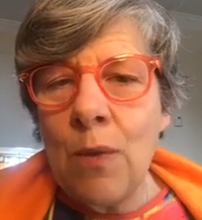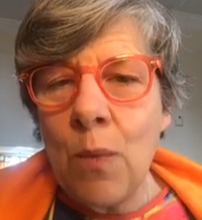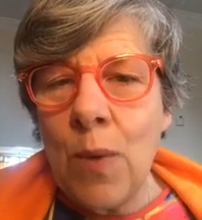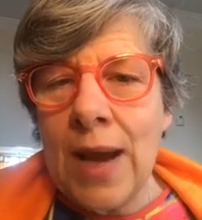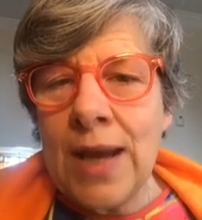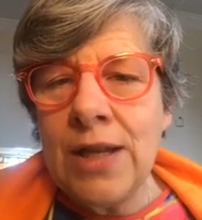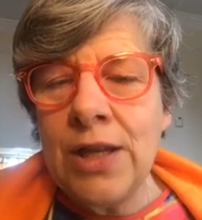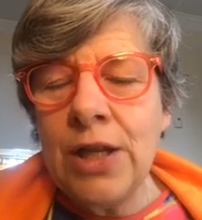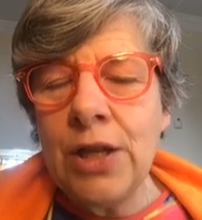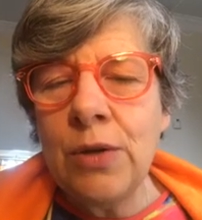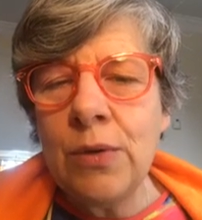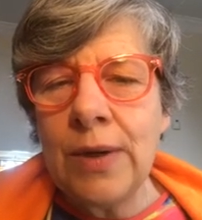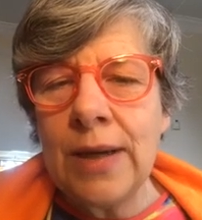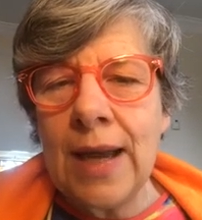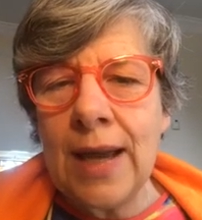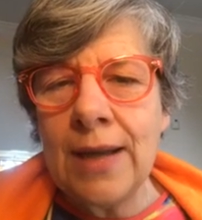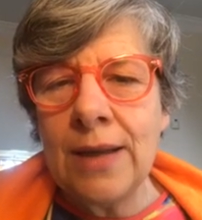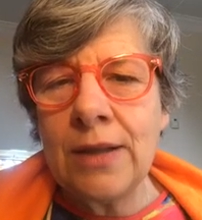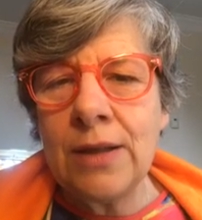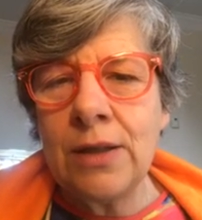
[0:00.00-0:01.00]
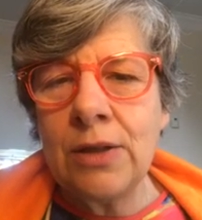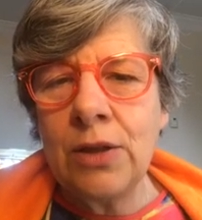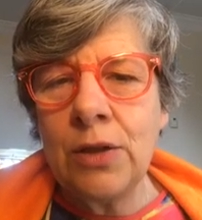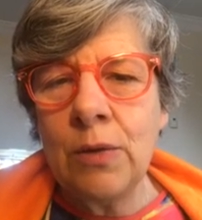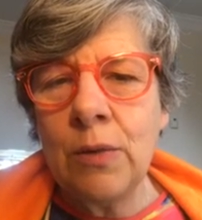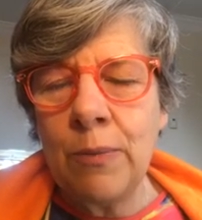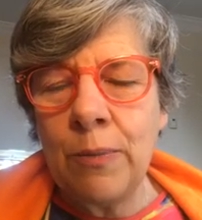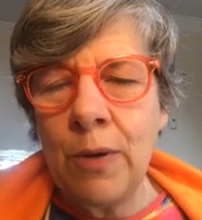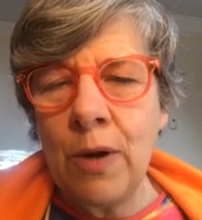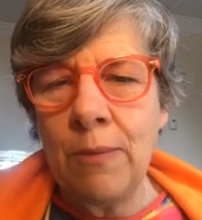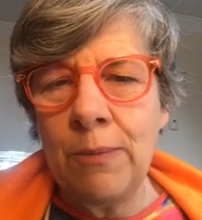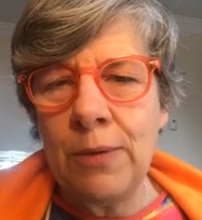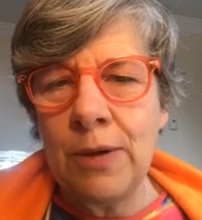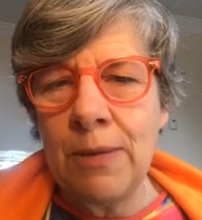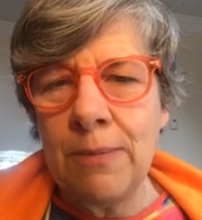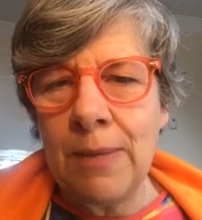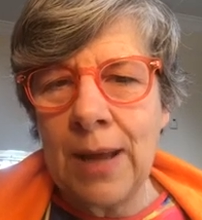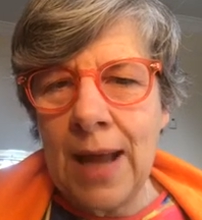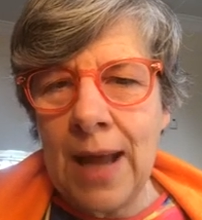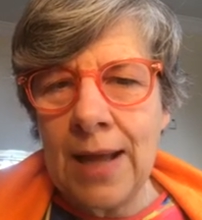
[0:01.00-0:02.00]
when you get to a
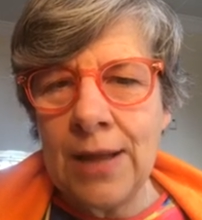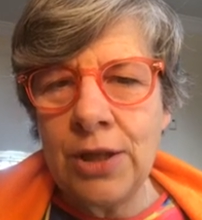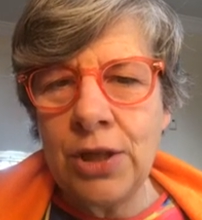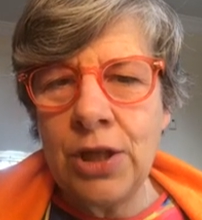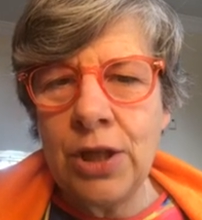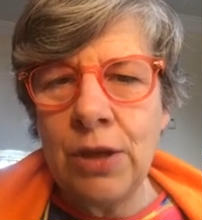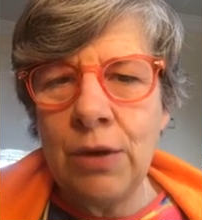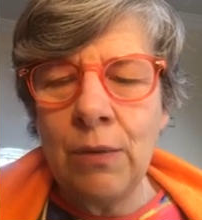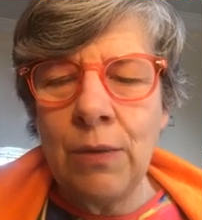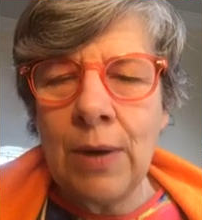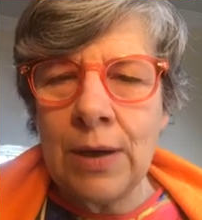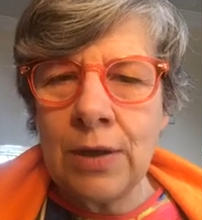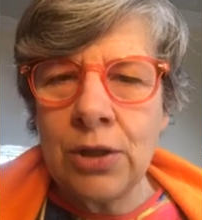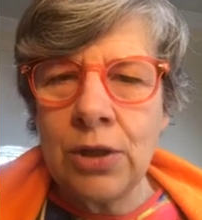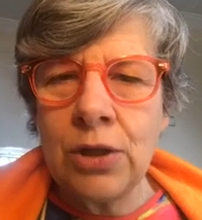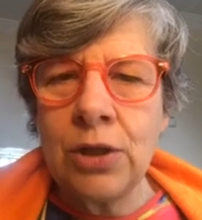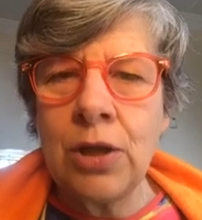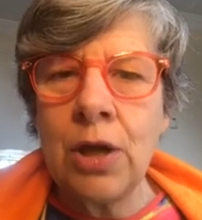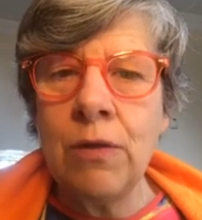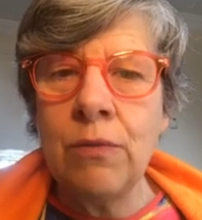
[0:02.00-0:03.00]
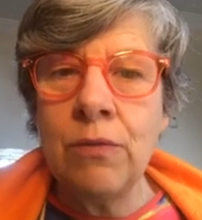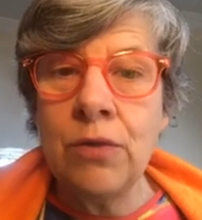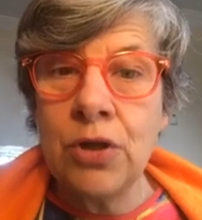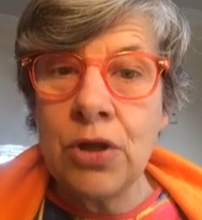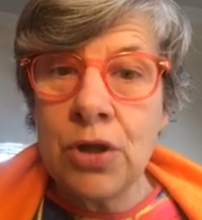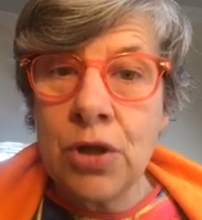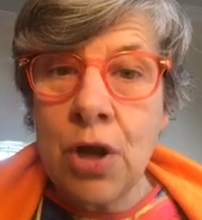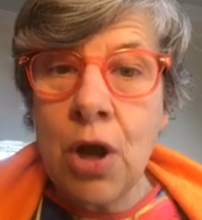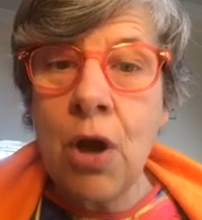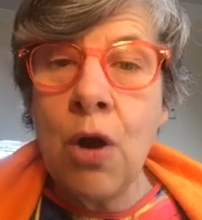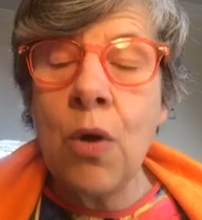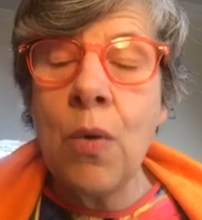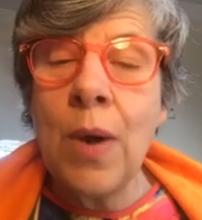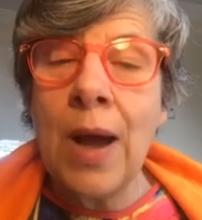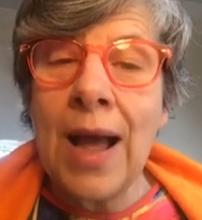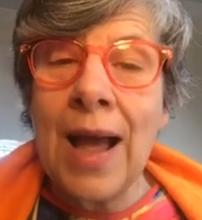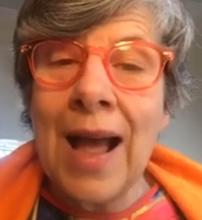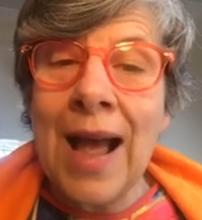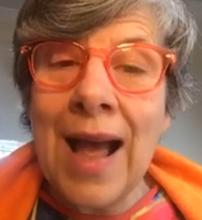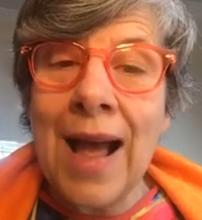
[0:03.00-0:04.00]
problem and you don't
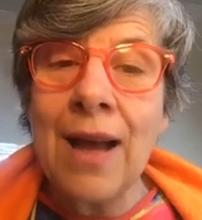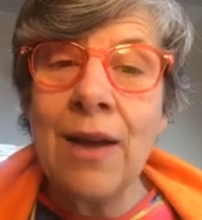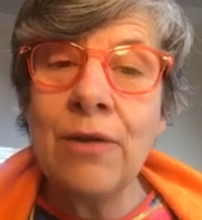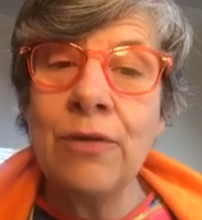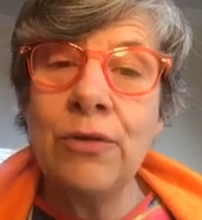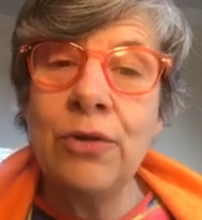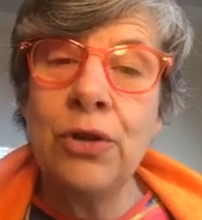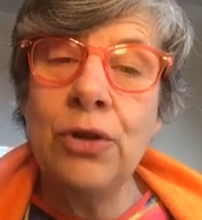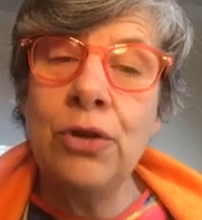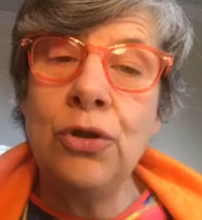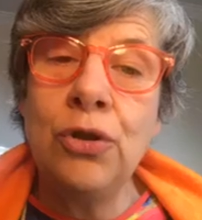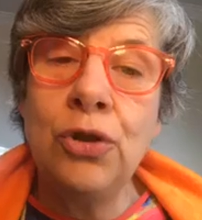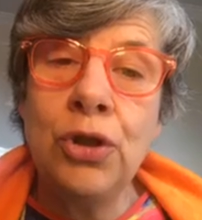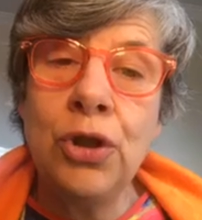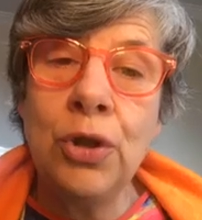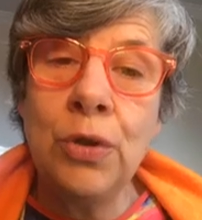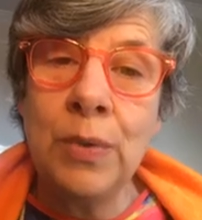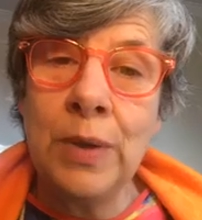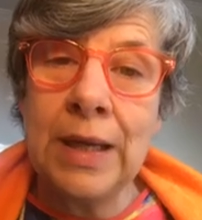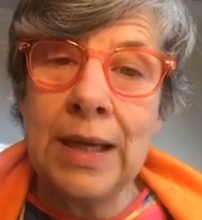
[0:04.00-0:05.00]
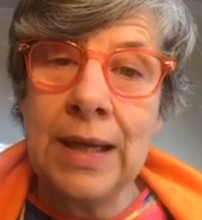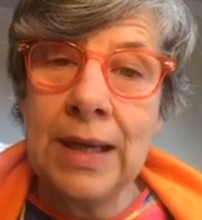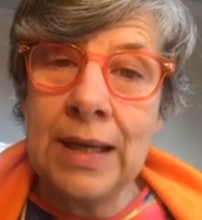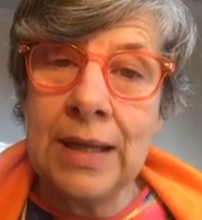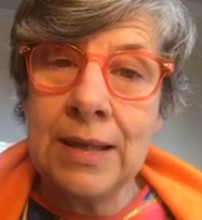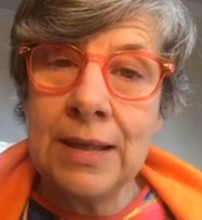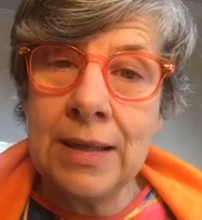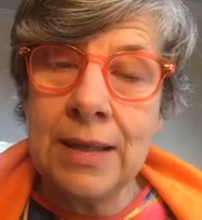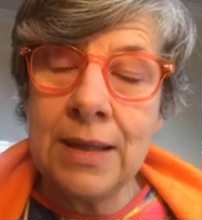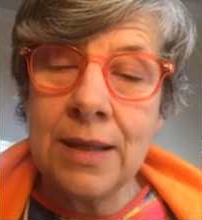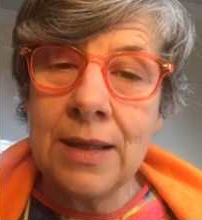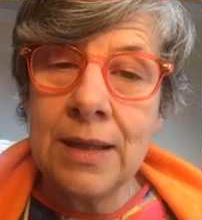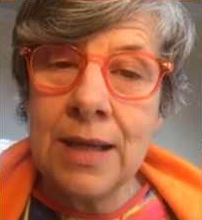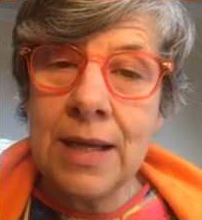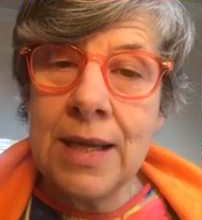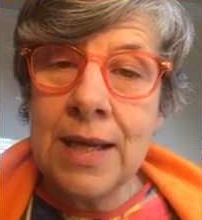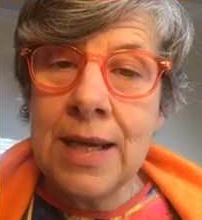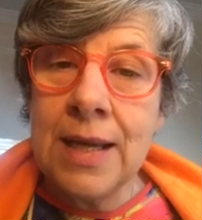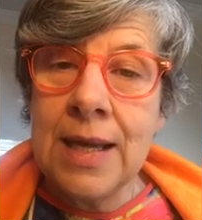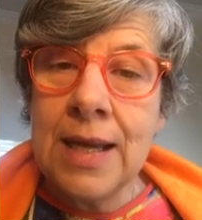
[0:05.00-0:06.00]
know how to do it,
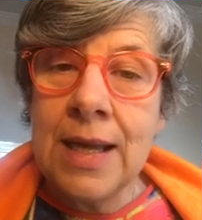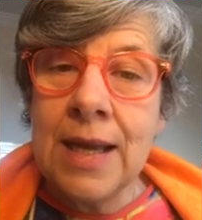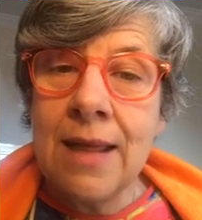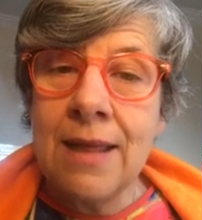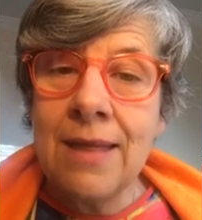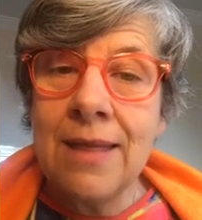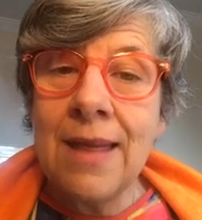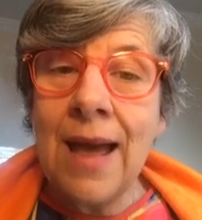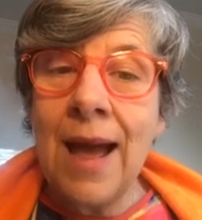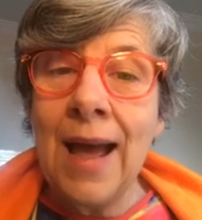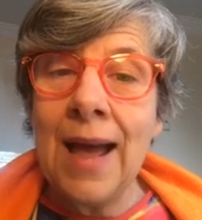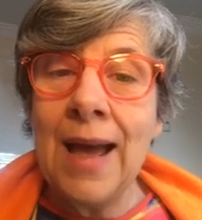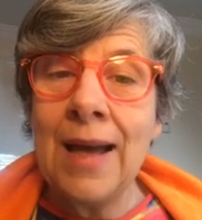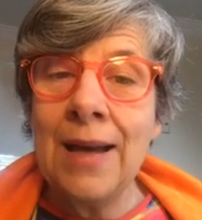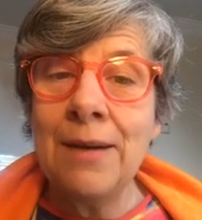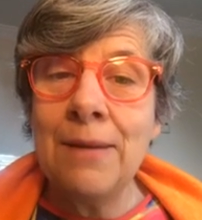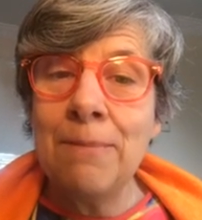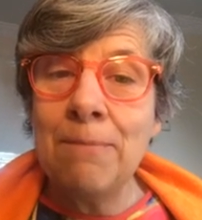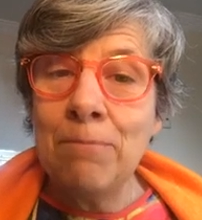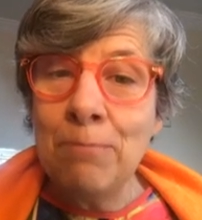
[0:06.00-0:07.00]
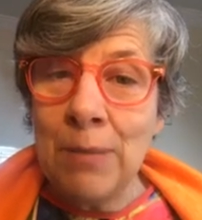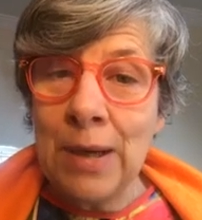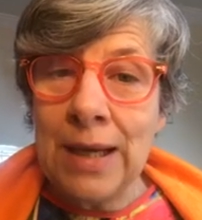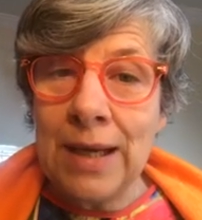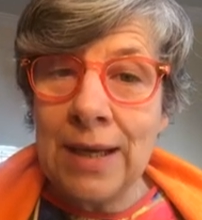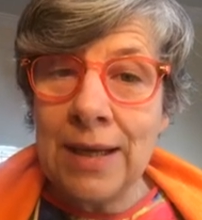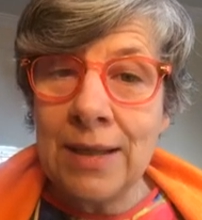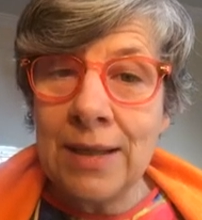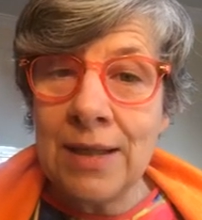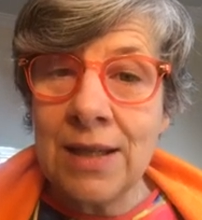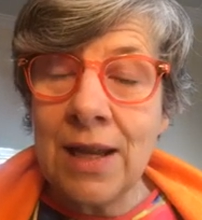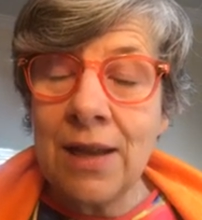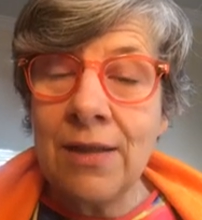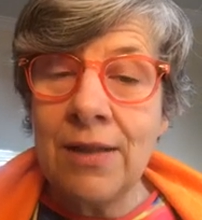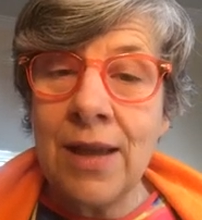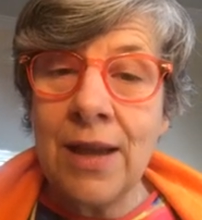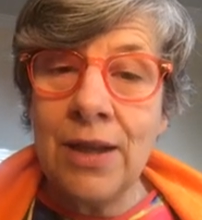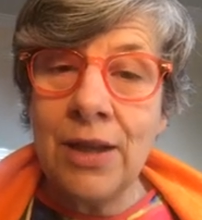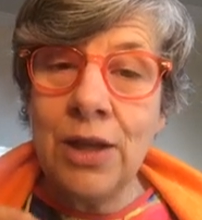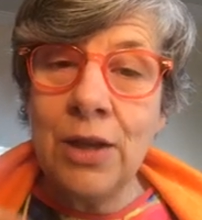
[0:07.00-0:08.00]
that means
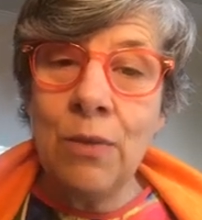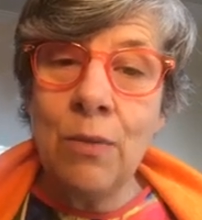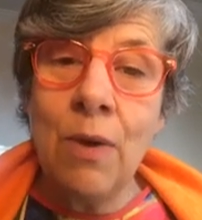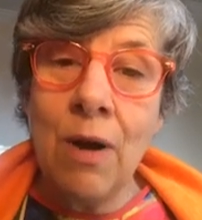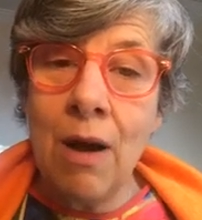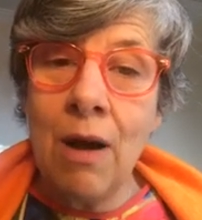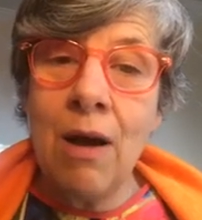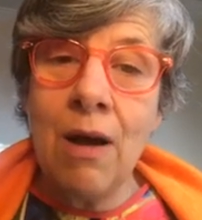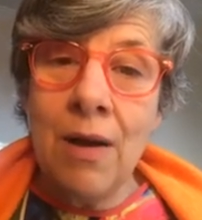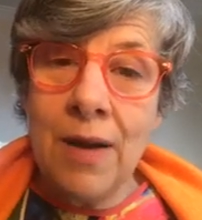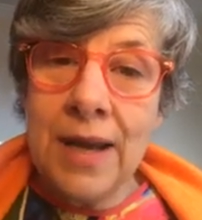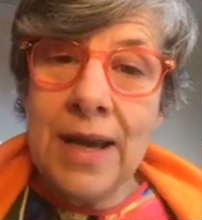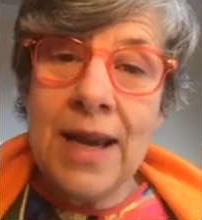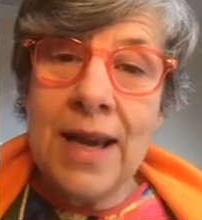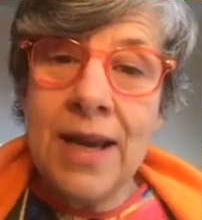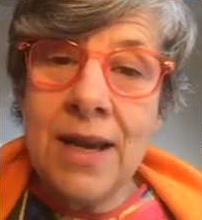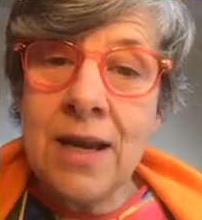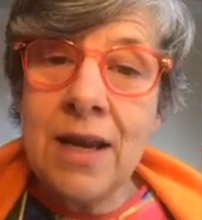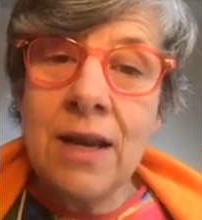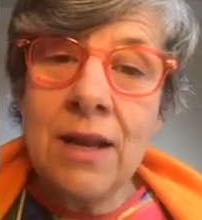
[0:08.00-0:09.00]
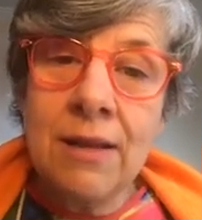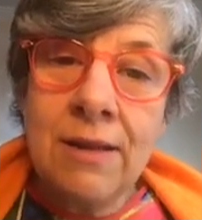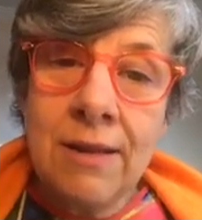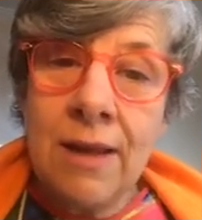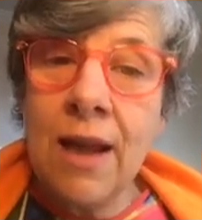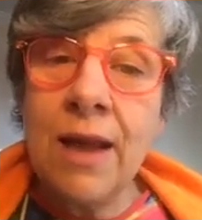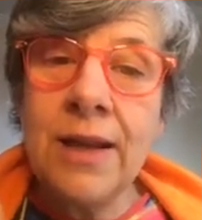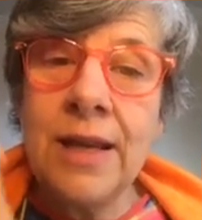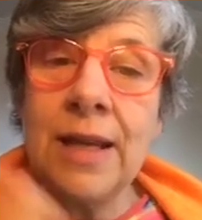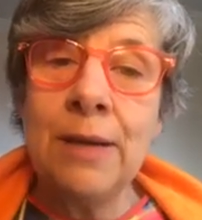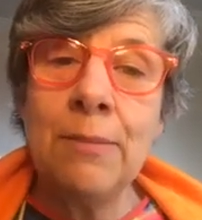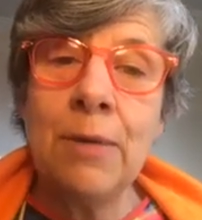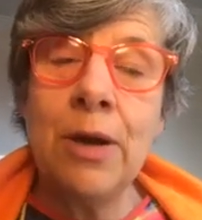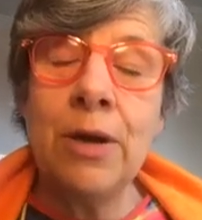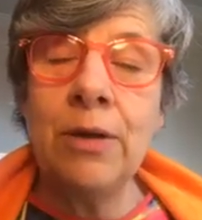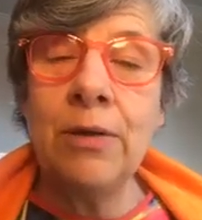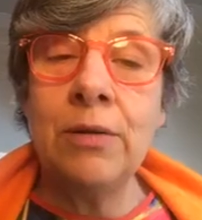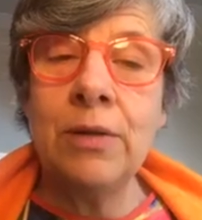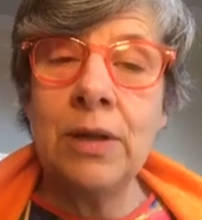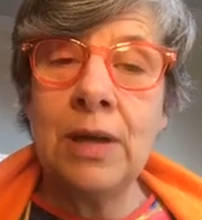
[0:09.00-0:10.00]
that you are in learning
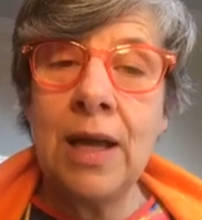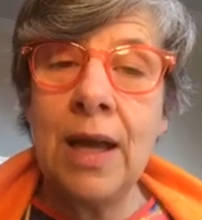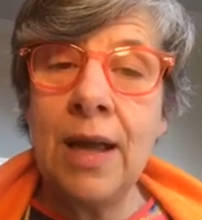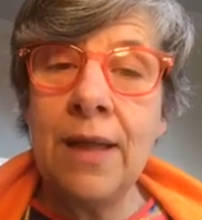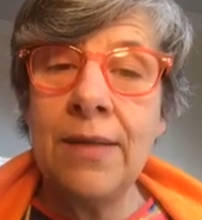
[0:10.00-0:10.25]
mode.